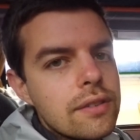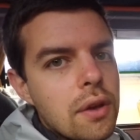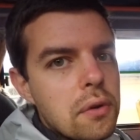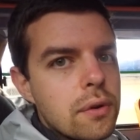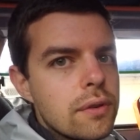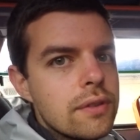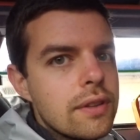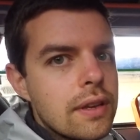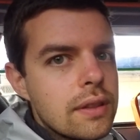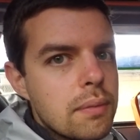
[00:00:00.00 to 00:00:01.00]
total to
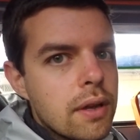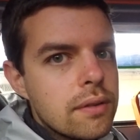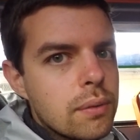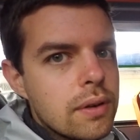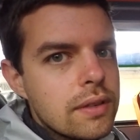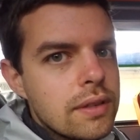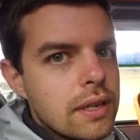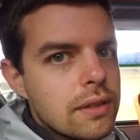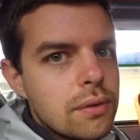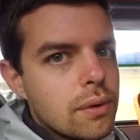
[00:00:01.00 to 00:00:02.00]
take the bus, where to
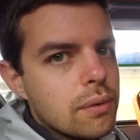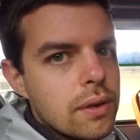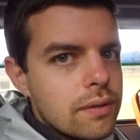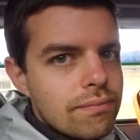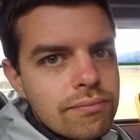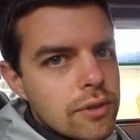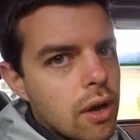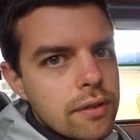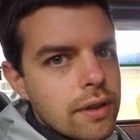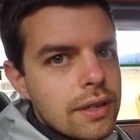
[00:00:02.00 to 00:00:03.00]
take a tour would
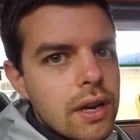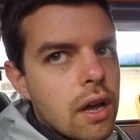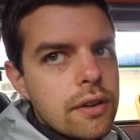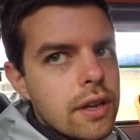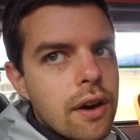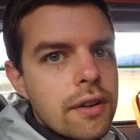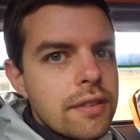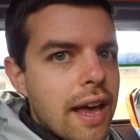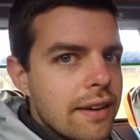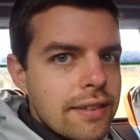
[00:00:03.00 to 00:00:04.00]
cost like
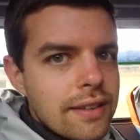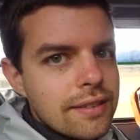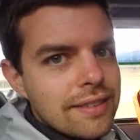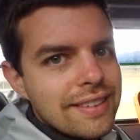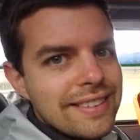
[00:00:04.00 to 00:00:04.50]
$100 at least.